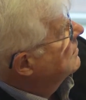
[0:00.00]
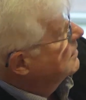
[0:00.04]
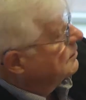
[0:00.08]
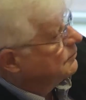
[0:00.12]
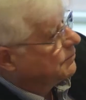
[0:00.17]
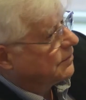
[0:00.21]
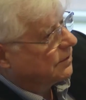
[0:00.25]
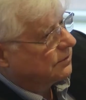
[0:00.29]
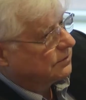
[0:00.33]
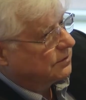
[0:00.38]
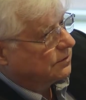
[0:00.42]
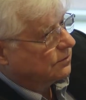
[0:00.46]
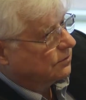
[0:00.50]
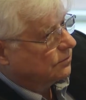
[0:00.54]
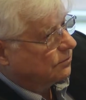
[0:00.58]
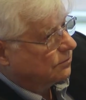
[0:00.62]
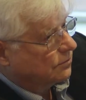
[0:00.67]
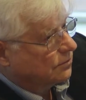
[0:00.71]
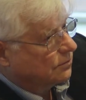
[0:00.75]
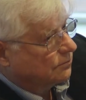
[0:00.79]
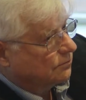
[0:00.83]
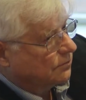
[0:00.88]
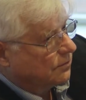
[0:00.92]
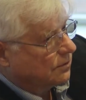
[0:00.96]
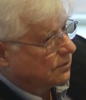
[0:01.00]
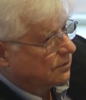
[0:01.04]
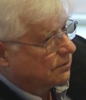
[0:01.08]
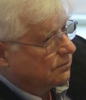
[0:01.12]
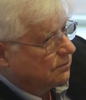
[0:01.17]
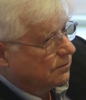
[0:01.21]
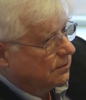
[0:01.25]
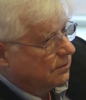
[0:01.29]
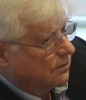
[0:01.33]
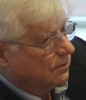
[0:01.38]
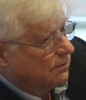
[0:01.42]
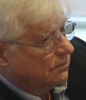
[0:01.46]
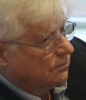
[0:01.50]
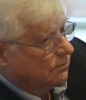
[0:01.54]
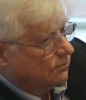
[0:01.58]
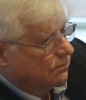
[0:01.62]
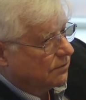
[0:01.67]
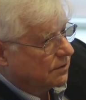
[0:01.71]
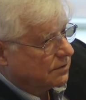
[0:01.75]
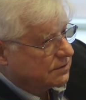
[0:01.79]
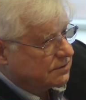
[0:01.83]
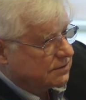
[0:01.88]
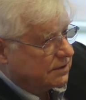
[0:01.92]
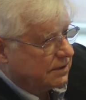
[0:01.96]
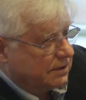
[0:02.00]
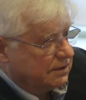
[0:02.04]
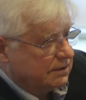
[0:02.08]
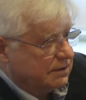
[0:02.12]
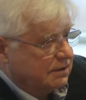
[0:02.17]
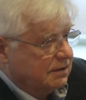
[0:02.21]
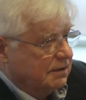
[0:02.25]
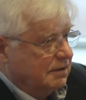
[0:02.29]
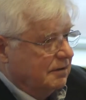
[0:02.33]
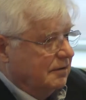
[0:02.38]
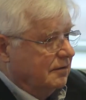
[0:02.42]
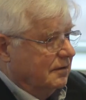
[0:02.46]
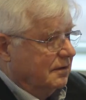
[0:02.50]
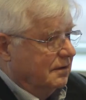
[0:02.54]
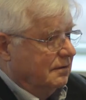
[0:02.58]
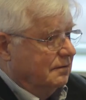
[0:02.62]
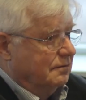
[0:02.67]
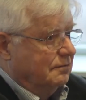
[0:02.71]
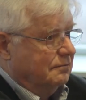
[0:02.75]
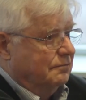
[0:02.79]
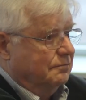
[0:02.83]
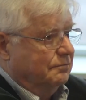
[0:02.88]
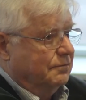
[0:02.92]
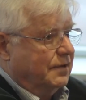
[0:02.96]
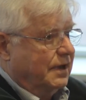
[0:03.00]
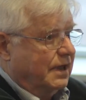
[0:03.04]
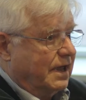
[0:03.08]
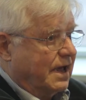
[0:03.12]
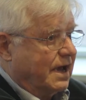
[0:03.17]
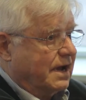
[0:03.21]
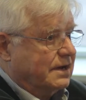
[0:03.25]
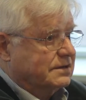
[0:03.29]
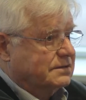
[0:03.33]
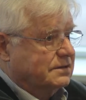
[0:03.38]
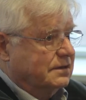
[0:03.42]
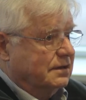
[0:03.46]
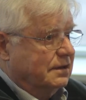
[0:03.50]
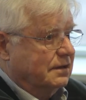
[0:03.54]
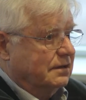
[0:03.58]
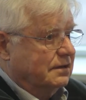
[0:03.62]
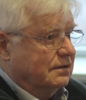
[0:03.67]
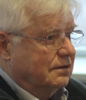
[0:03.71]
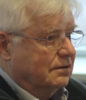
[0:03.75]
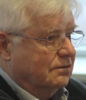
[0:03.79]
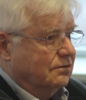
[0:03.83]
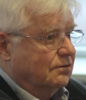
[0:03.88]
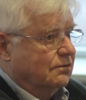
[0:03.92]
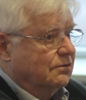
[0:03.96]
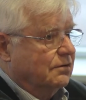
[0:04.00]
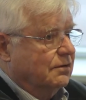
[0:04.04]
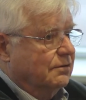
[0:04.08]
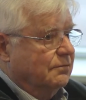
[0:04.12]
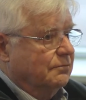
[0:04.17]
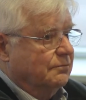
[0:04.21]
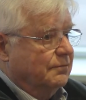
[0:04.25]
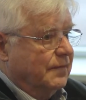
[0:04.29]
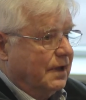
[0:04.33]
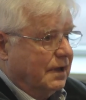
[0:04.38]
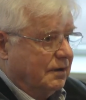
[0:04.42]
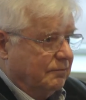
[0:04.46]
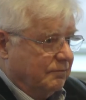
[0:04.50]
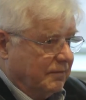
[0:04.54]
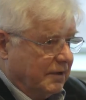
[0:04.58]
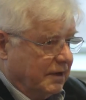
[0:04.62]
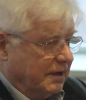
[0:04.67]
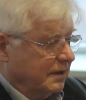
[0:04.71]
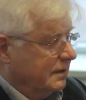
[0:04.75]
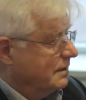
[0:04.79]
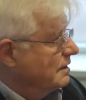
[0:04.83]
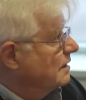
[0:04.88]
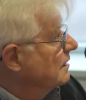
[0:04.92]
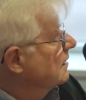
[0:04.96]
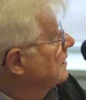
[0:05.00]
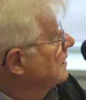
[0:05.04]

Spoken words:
about the Holodomor. Was it by accident or man-made?